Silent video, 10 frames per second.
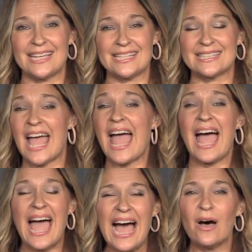is,
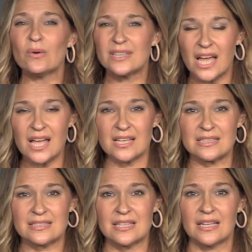how
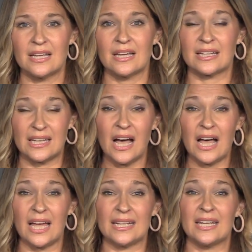does
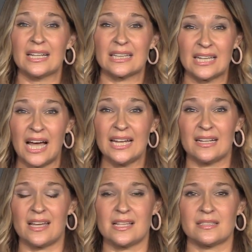God guide
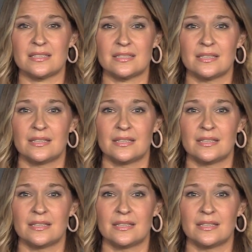us?